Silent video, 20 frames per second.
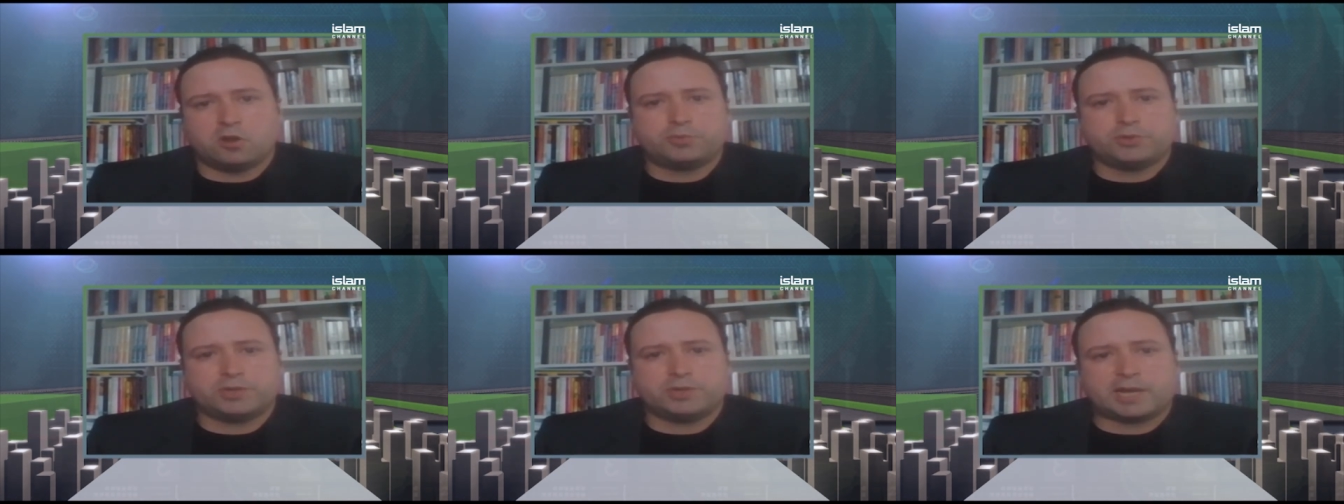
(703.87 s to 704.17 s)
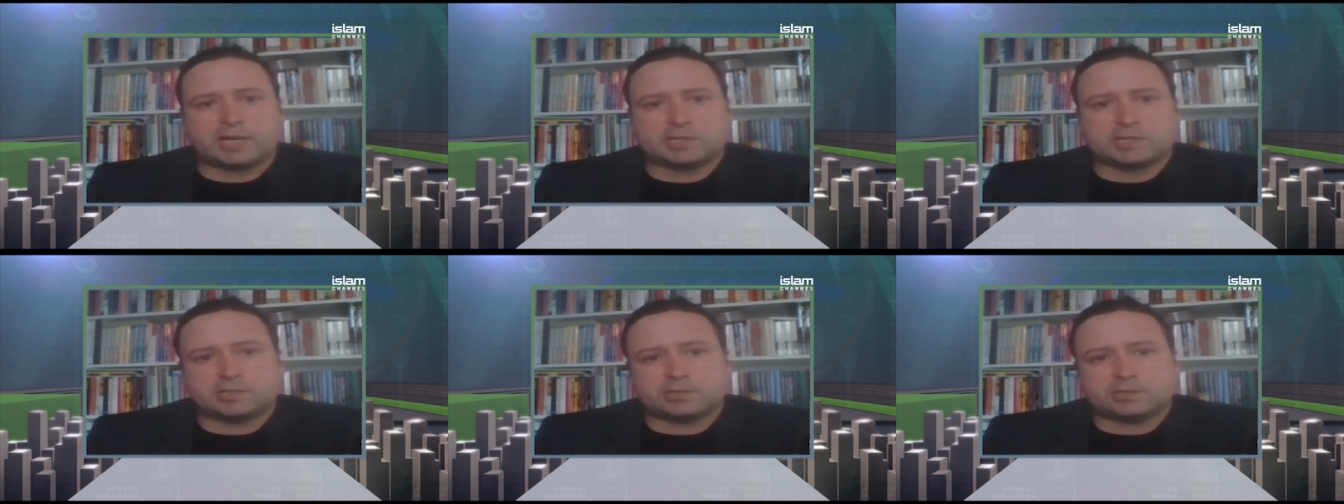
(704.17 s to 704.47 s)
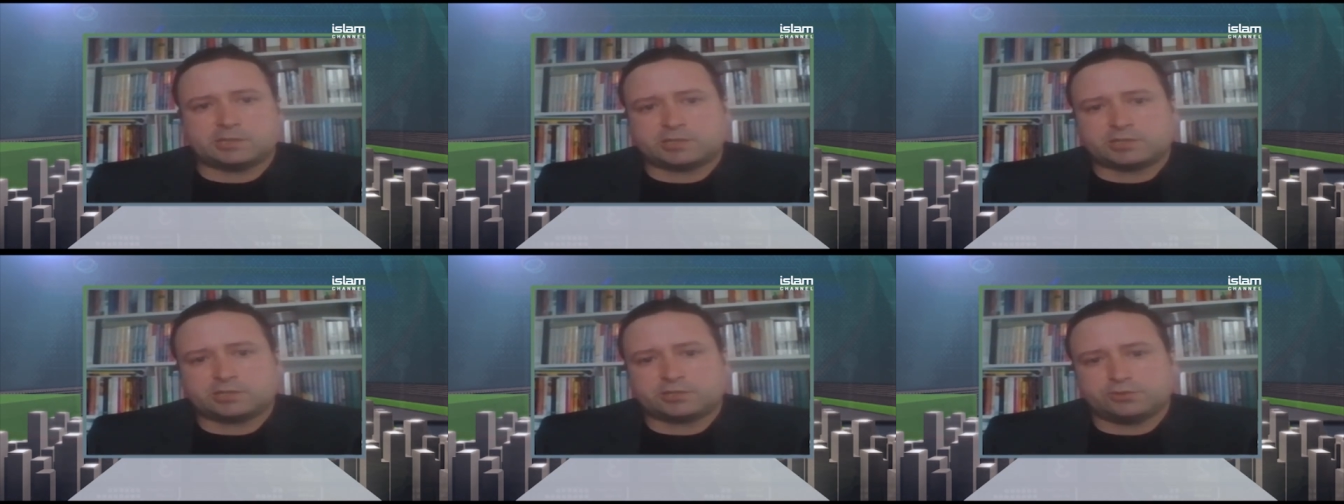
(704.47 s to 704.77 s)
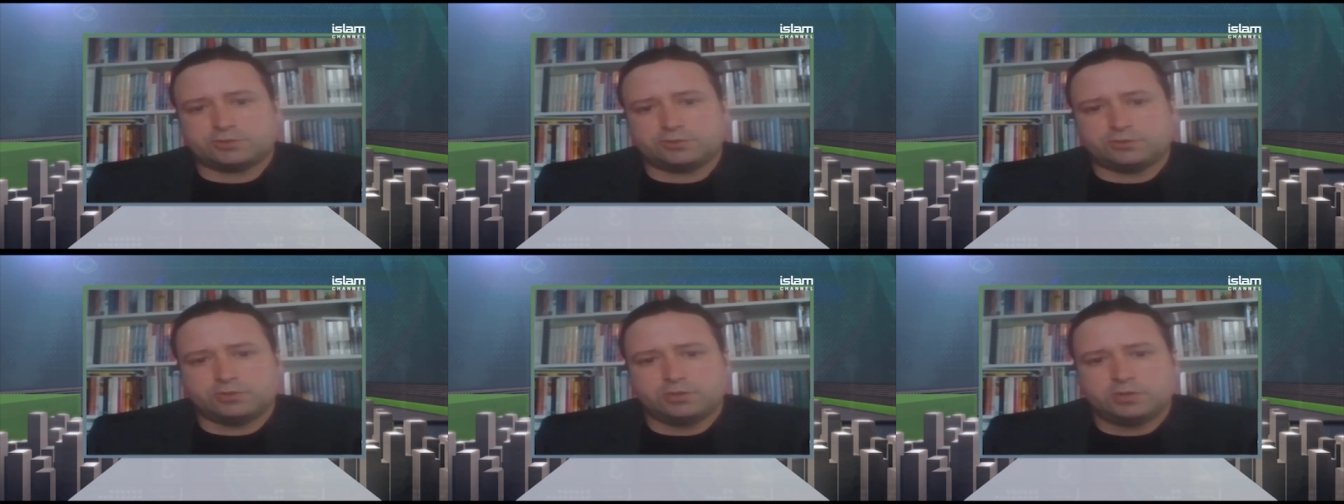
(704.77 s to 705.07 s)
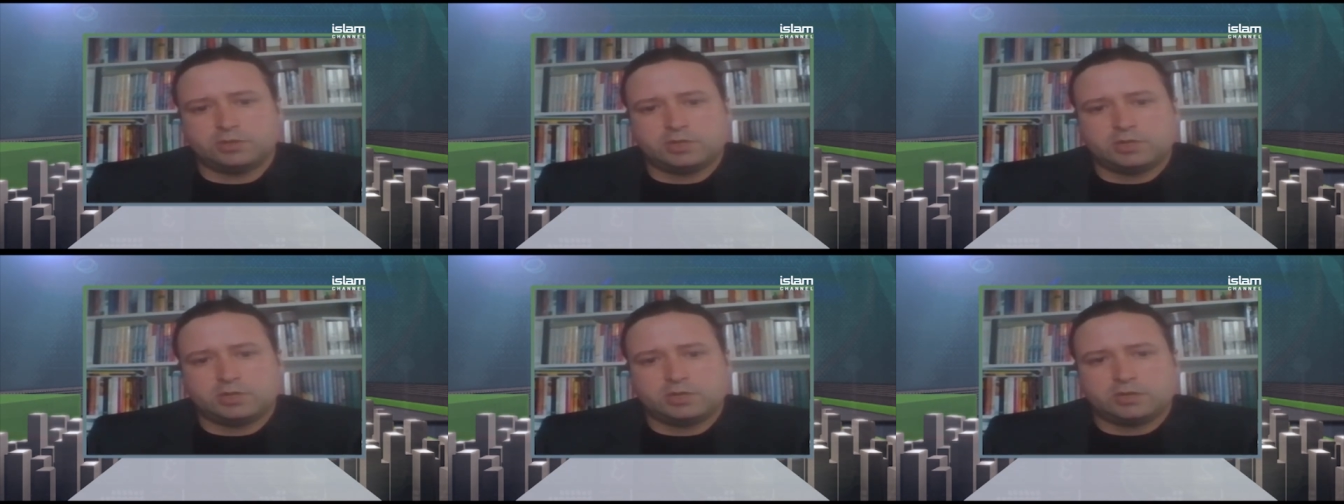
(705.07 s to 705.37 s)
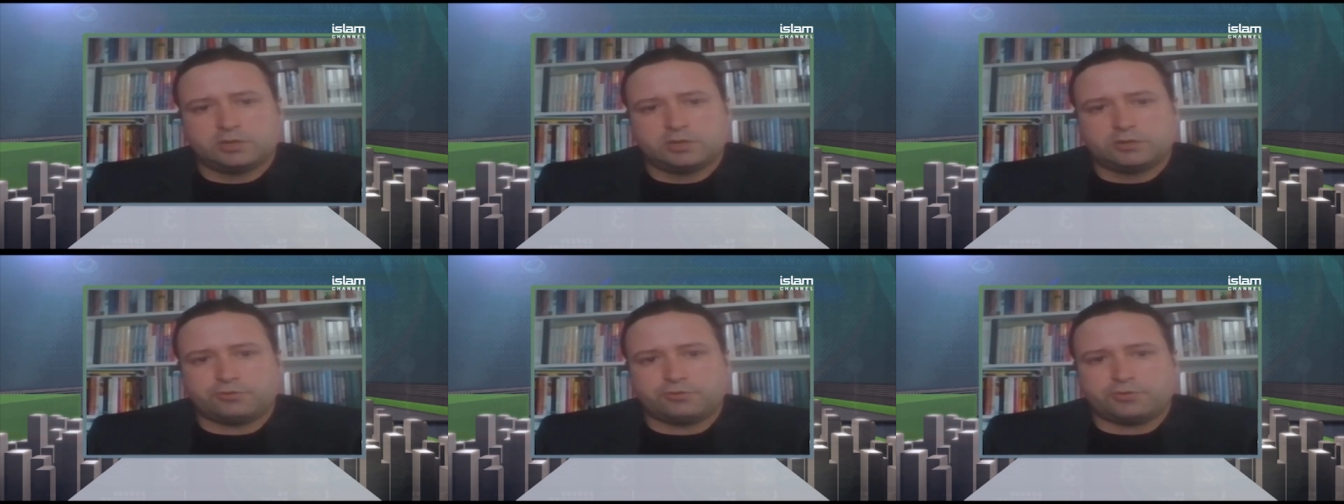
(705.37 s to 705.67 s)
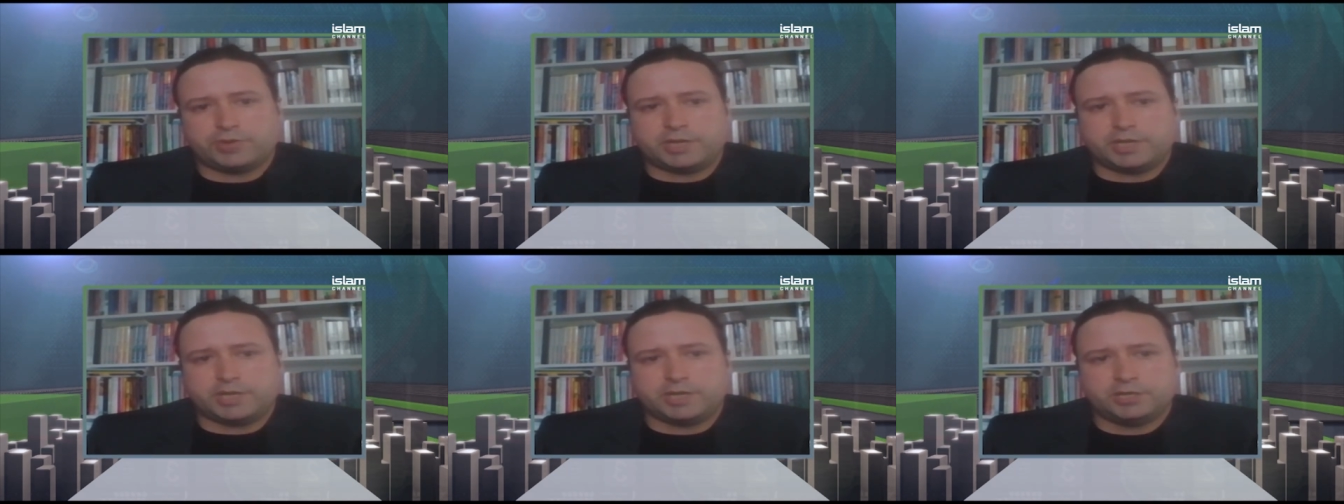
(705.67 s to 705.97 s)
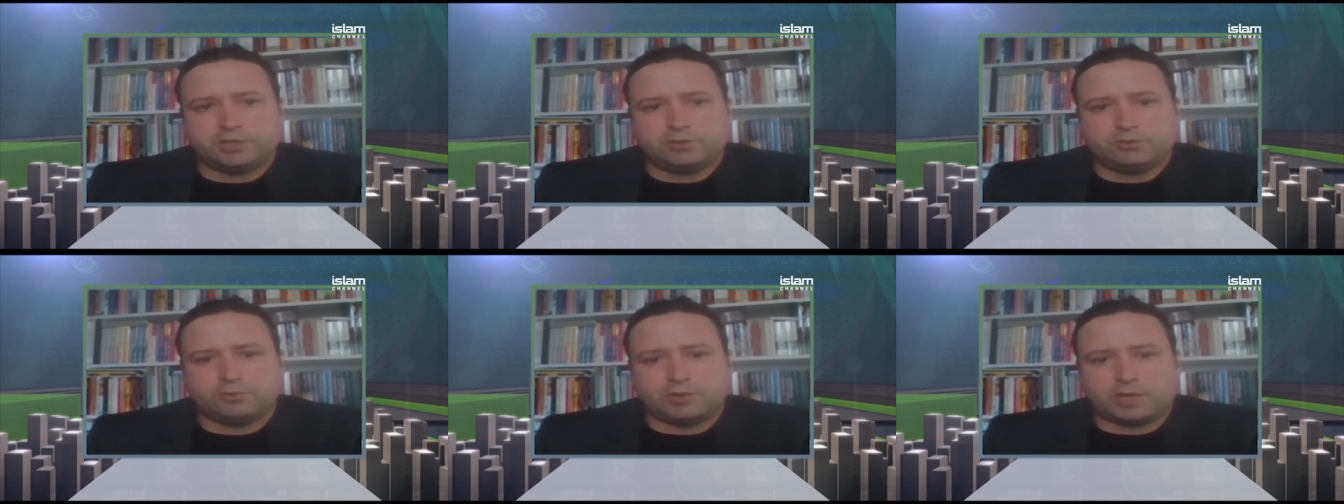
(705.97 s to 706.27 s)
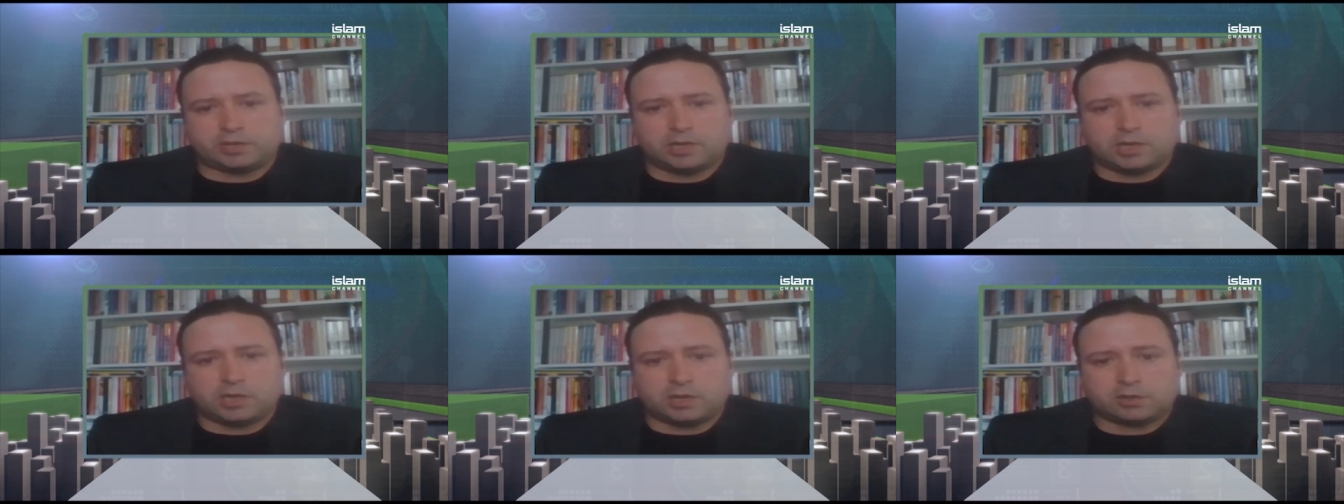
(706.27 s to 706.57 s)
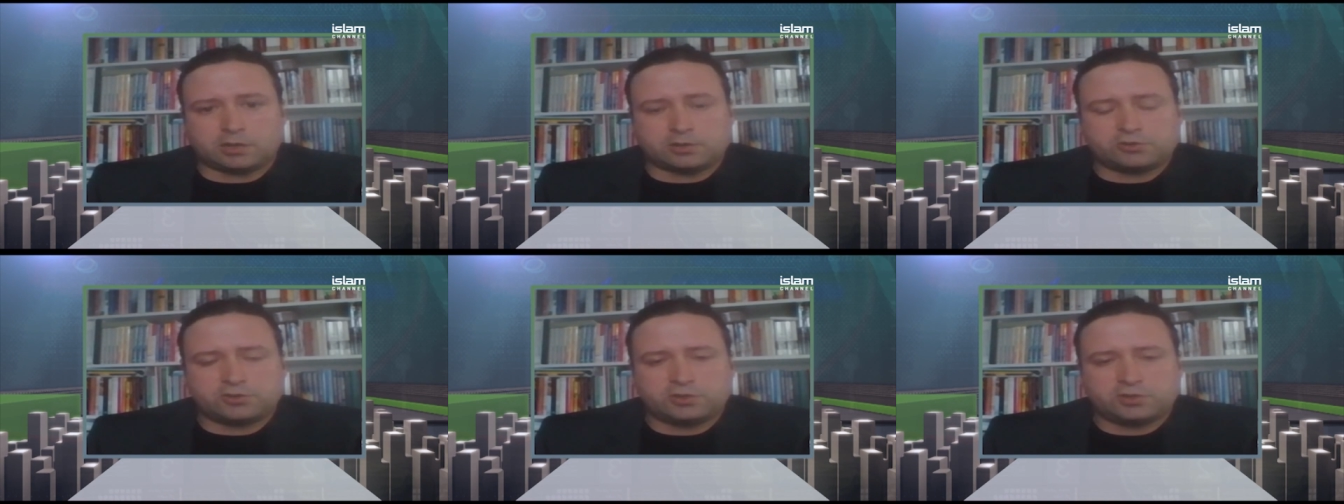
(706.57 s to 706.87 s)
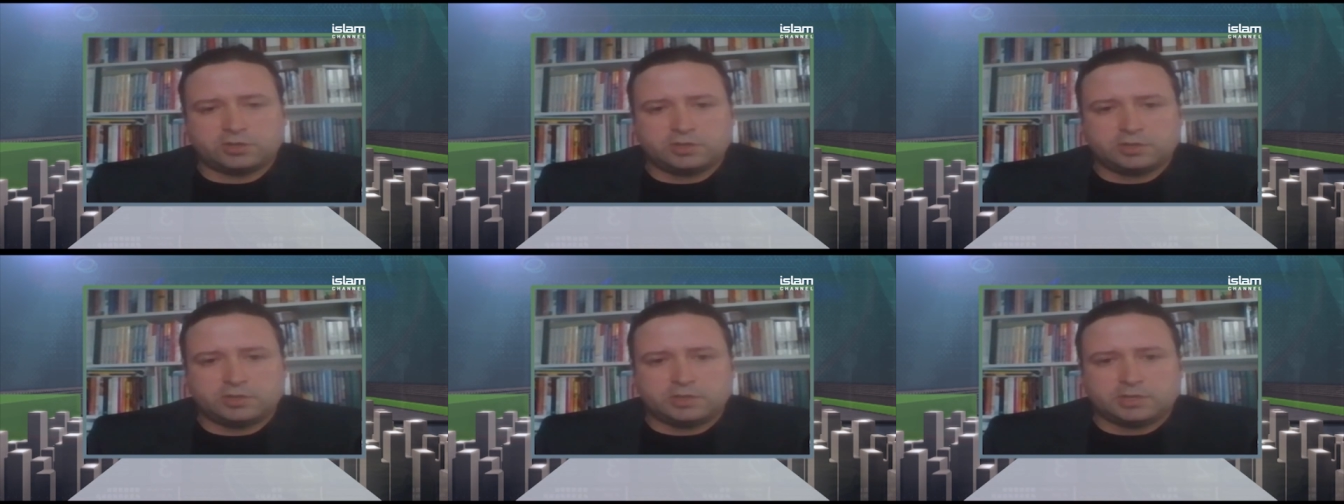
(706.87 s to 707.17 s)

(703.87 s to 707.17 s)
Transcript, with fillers: open access to, to the EU at large